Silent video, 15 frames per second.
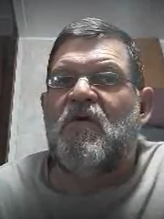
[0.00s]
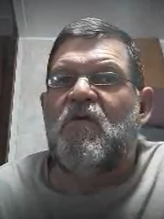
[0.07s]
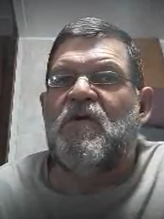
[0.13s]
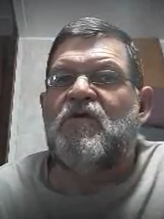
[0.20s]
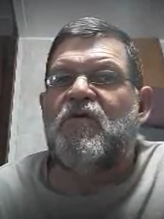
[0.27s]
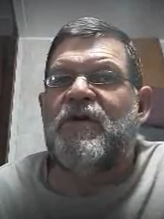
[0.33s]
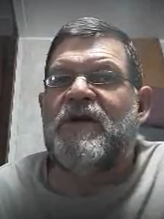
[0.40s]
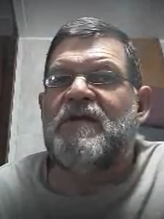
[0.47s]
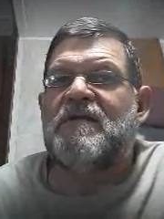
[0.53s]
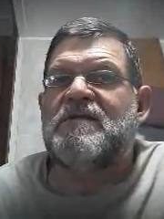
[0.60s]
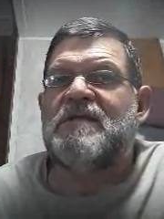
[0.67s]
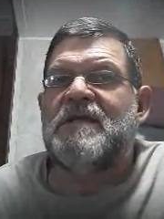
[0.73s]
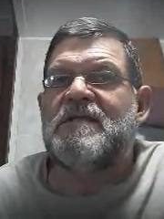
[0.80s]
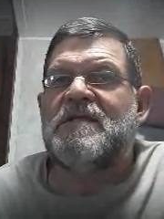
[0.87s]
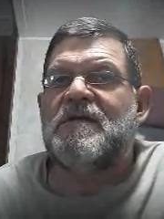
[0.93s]
with real
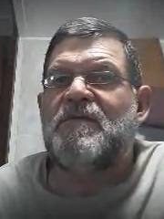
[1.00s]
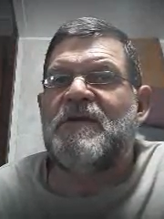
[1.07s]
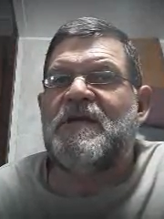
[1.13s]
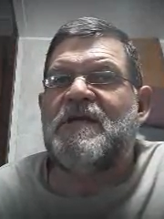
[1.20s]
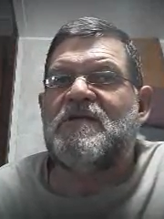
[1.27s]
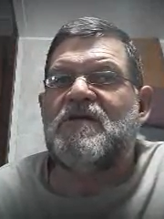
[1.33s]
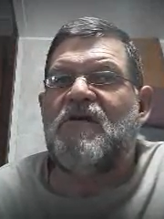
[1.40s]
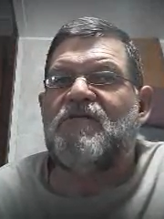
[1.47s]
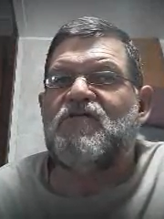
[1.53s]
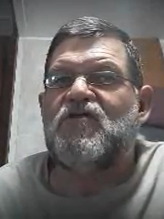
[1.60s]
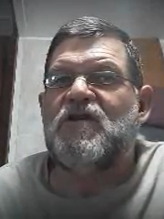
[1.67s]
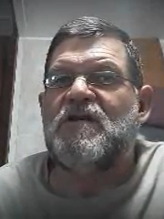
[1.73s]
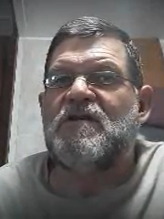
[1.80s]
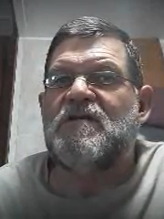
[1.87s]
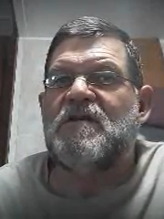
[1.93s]
testimonies of
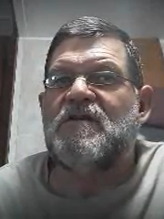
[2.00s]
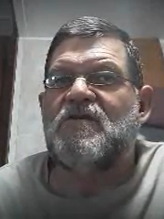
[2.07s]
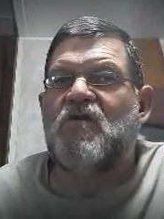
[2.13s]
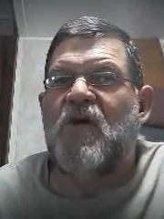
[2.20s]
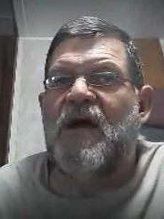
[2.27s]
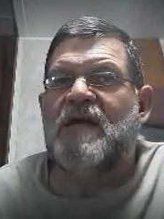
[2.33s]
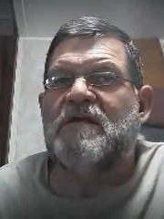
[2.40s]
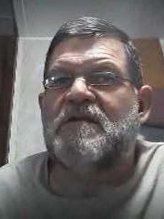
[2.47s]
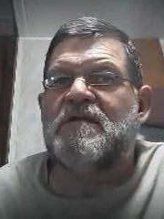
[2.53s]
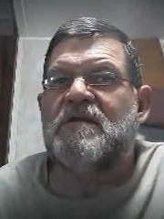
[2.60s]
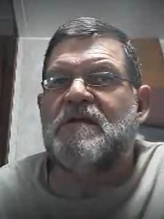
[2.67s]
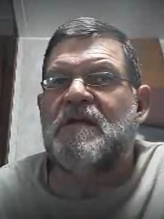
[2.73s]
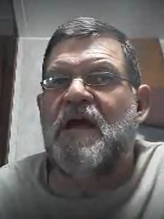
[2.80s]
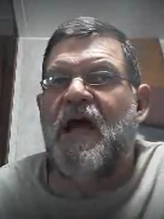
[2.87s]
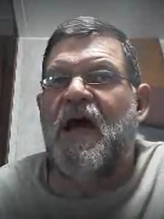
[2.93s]
Jesus Christ.